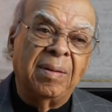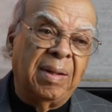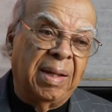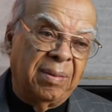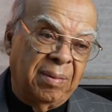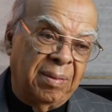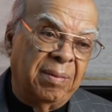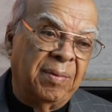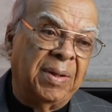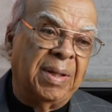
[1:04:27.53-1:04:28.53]
like
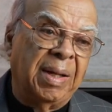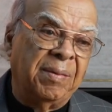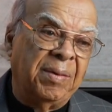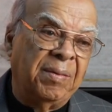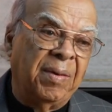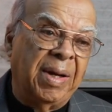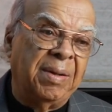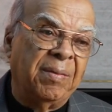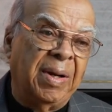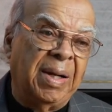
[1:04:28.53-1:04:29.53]
Brandon, I've been
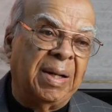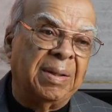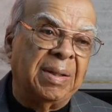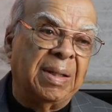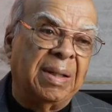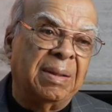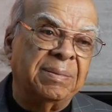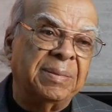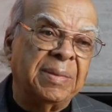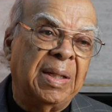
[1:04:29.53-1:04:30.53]
riding around, uh,
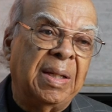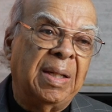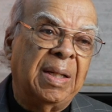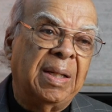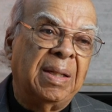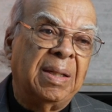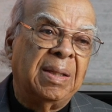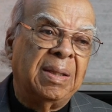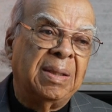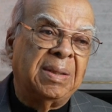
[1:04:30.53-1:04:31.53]

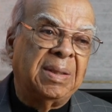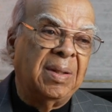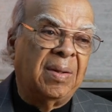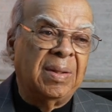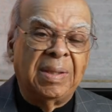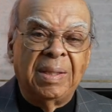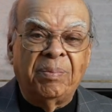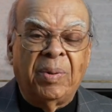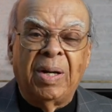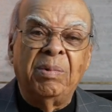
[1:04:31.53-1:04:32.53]
see all the
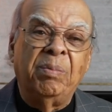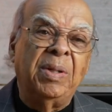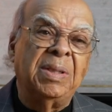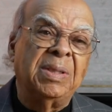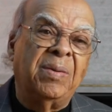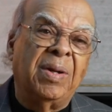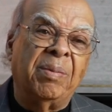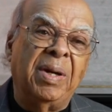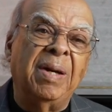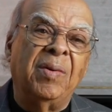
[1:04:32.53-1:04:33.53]
apartment buildings going
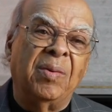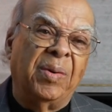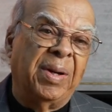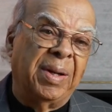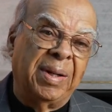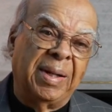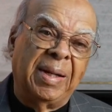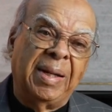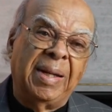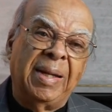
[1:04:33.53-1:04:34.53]
up everywhere. Everywhere.
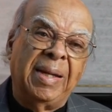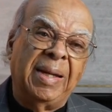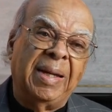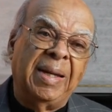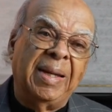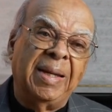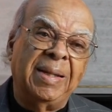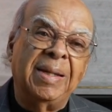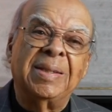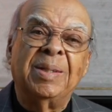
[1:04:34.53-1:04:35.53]

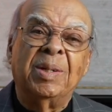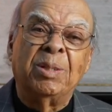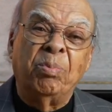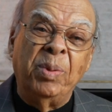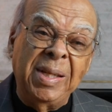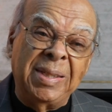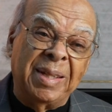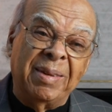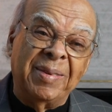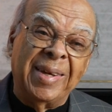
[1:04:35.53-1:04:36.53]
And they're so
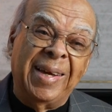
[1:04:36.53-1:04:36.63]
expensive.